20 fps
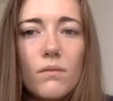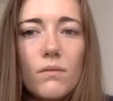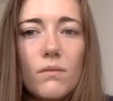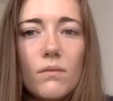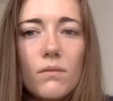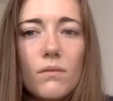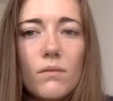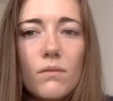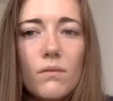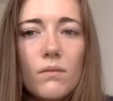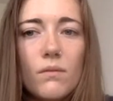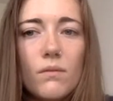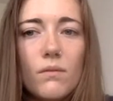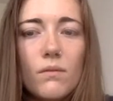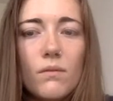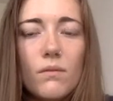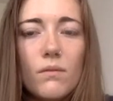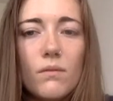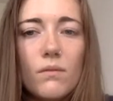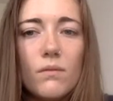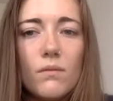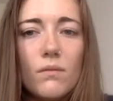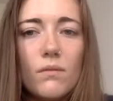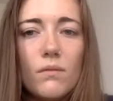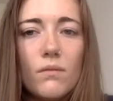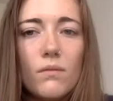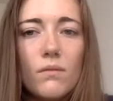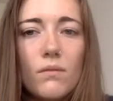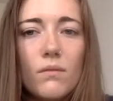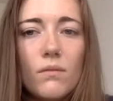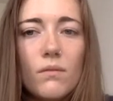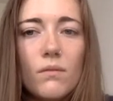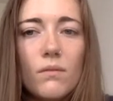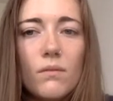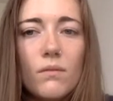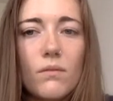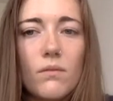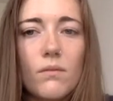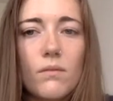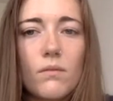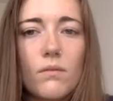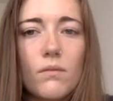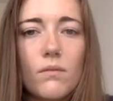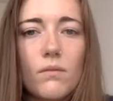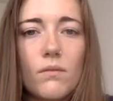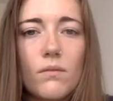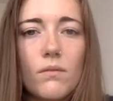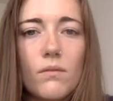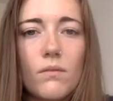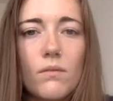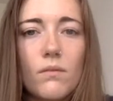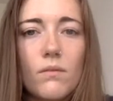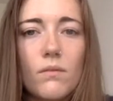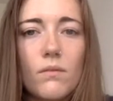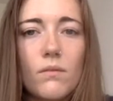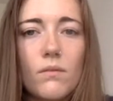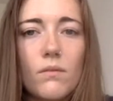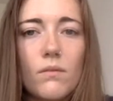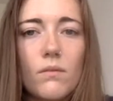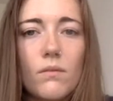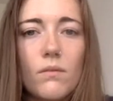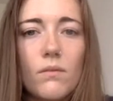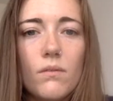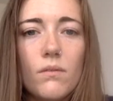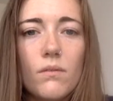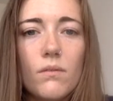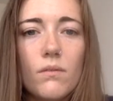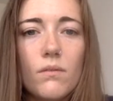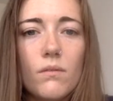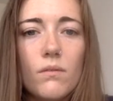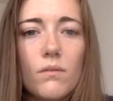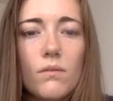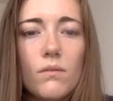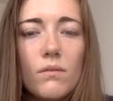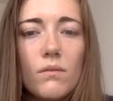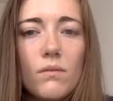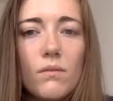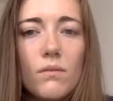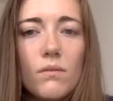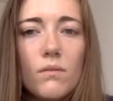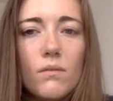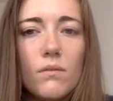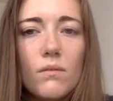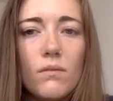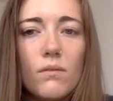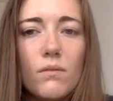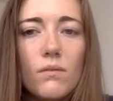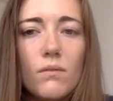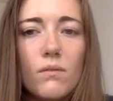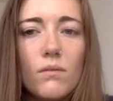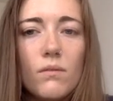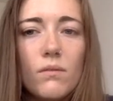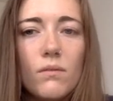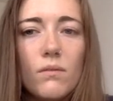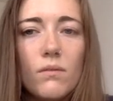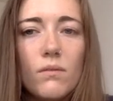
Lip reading: (not speaking)